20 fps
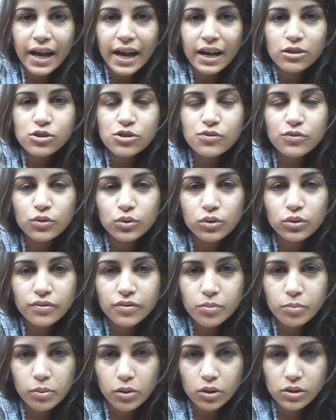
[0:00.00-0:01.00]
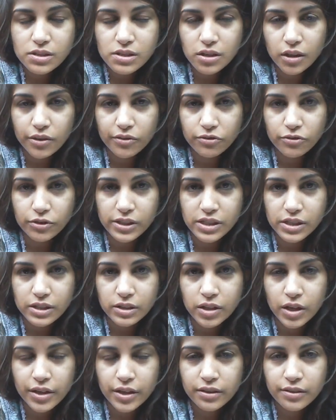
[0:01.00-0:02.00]
Out of all of the blogs that I've
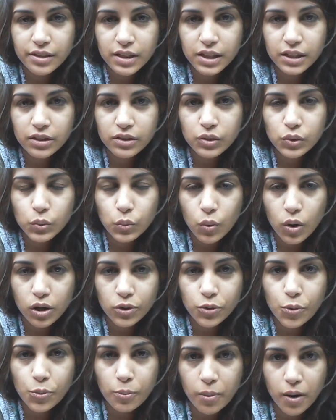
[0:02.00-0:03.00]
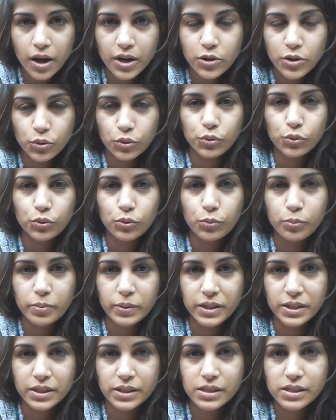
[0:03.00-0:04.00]
written, I think the one on binaural
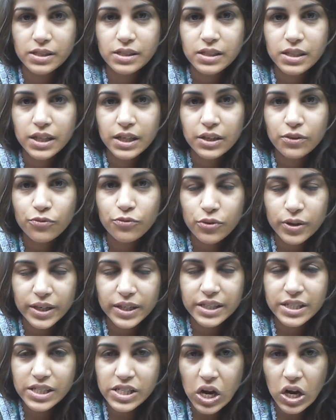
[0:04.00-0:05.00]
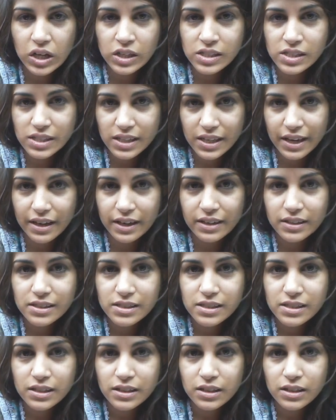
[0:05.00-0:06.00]
beats really does get
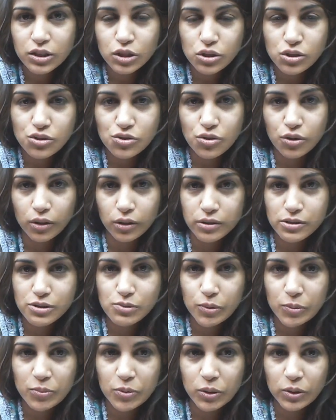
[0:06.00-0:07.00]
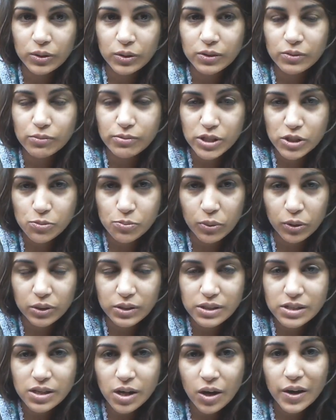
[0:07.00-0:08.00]
the strongest
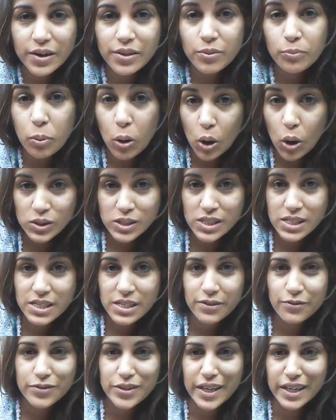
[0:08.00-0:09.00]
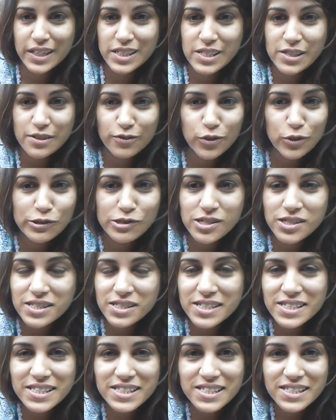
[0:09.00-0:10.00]
response, either positive, negative, or
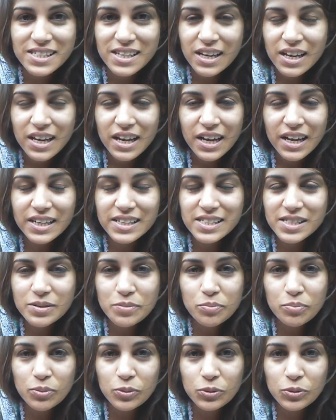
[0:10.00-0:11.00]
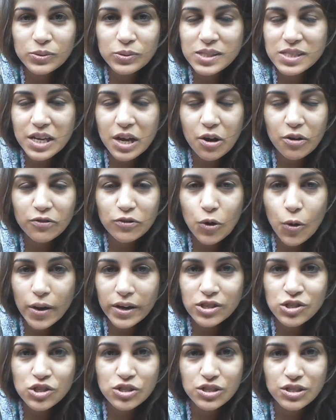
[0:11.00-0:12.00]
just a, a simple set of
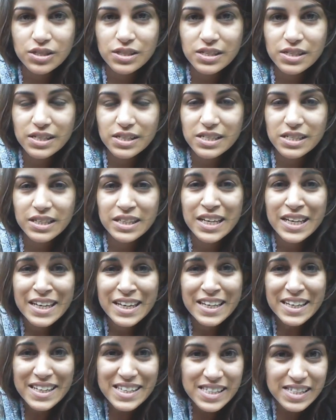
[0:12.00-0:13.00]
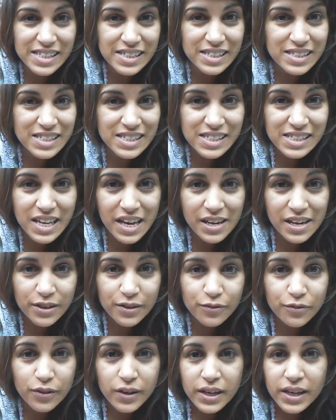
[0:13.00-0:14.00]
questions, as in, is it
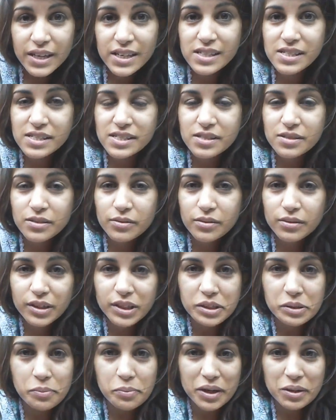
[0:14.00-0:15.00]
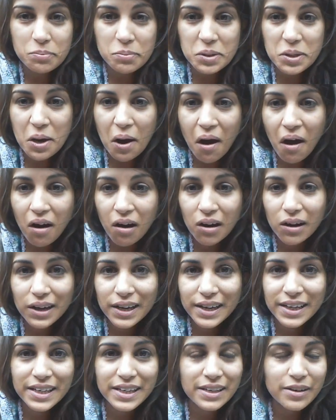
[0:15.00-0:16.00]
safe, is this going to make me
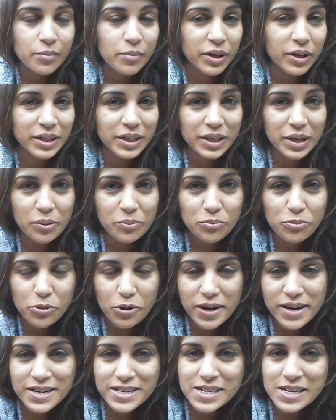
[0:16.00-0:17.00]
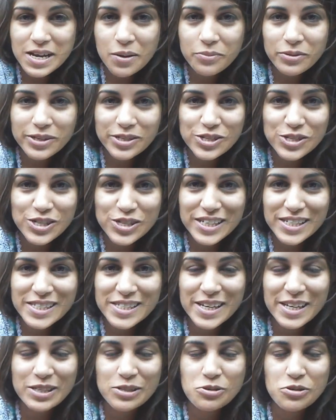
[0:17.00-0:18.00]
high, am I going to get brain damage, et
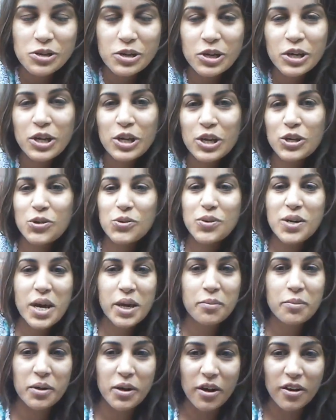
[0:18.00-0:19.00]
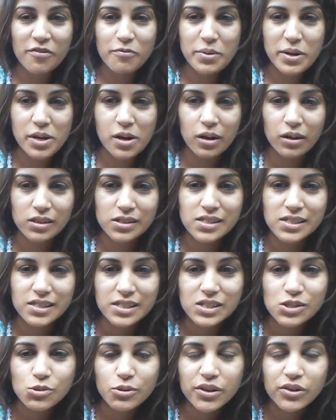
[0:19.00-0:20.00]
cetera. You name it, I've been asked
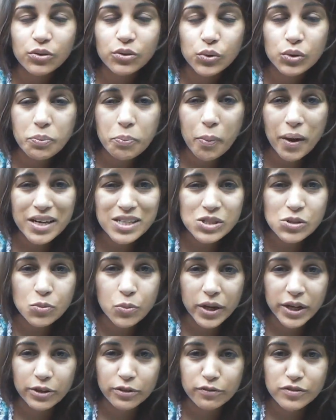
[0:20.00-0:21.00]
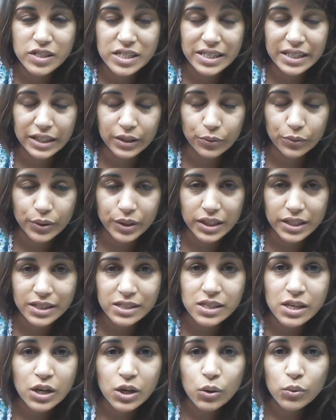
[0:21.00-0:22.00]
it. So I thought the best way of dealing with
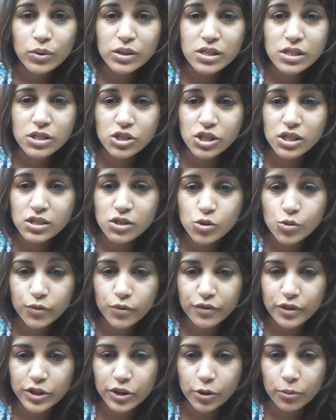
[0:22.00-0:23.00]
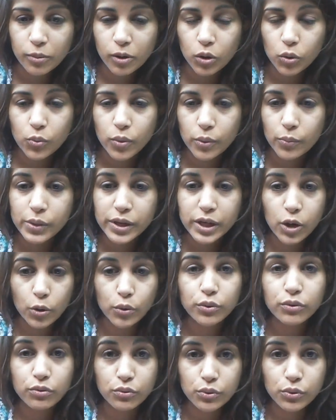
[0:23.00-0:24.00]
this was to just do a video blog where we
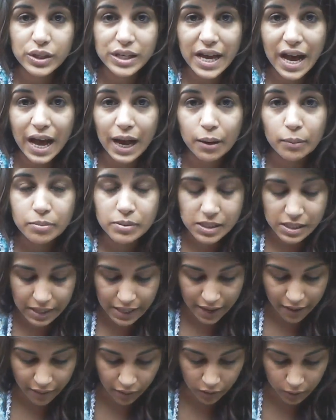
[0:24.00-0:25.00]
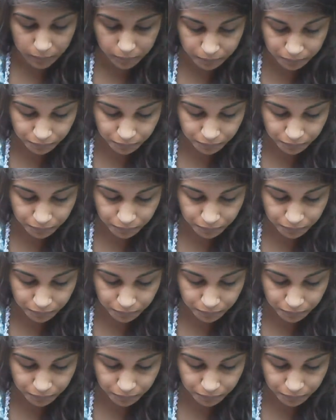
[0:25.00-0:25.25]
go through the app together.